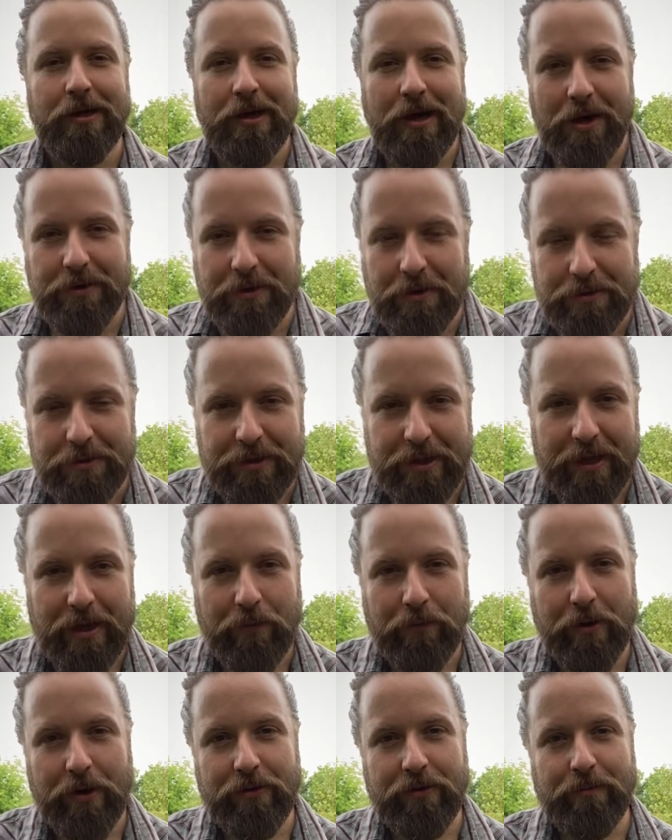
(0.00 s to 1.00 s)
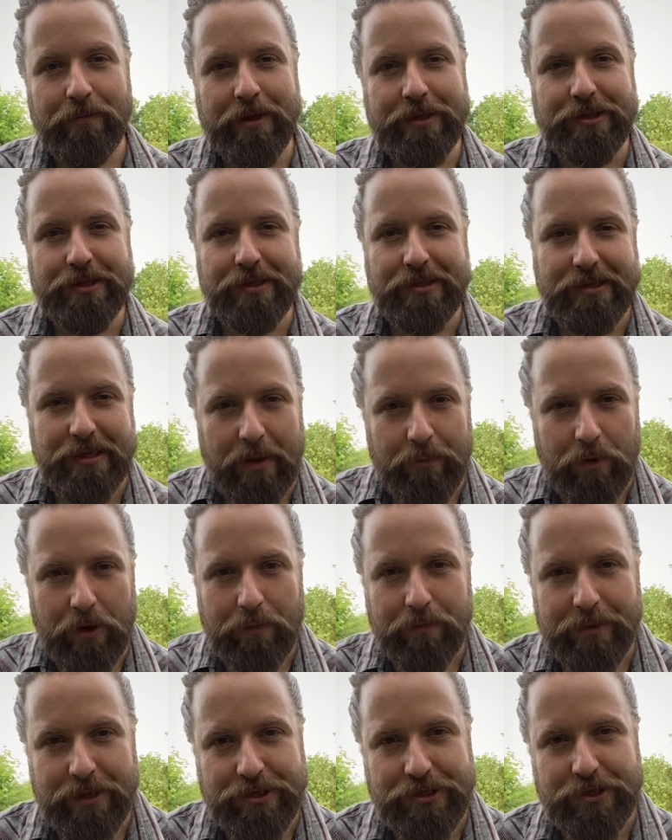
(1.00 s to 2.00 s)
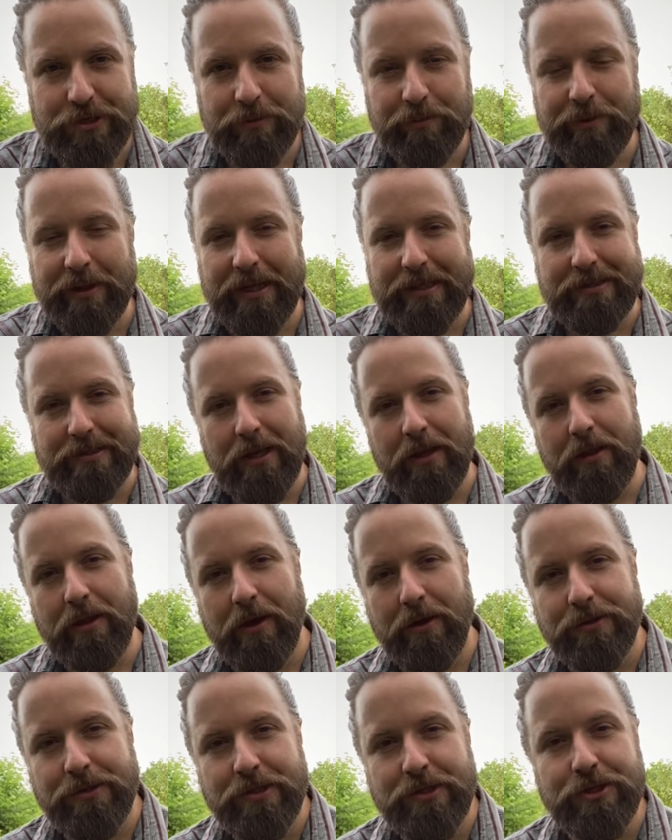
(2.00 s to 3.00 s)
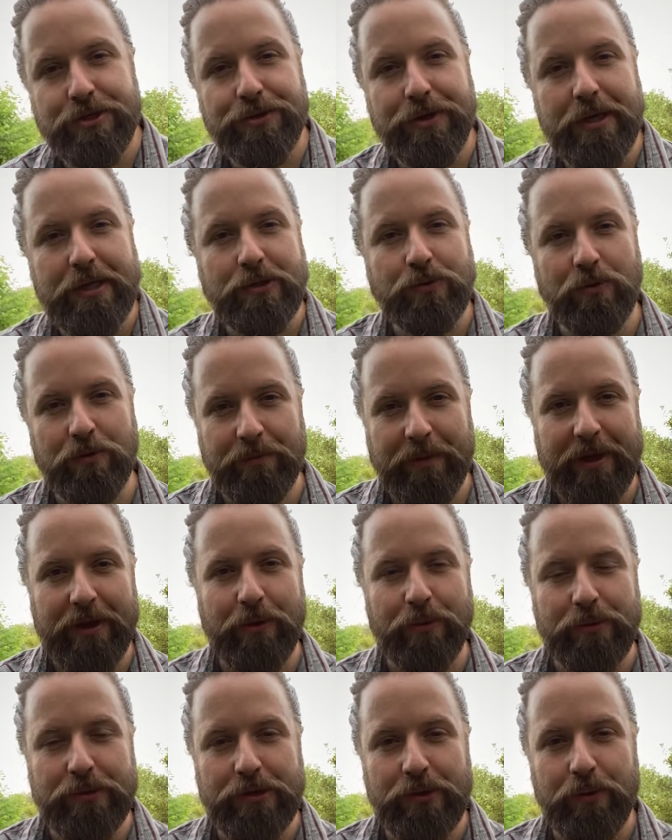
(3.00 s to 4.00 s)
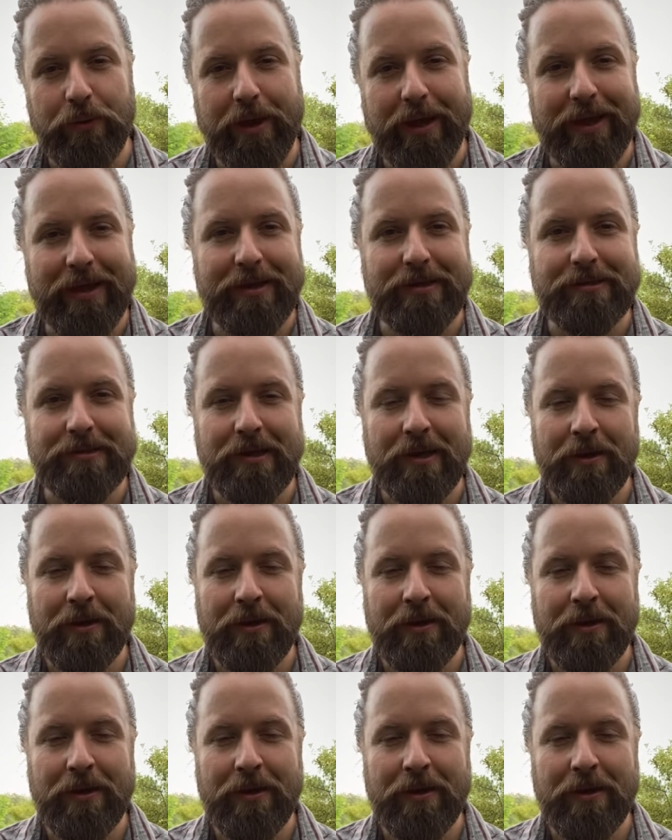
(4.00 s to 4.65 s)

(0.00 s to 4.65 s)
Another thing I wanted to mention is I'm on a mission to plant 10,000 trees with my own two hands.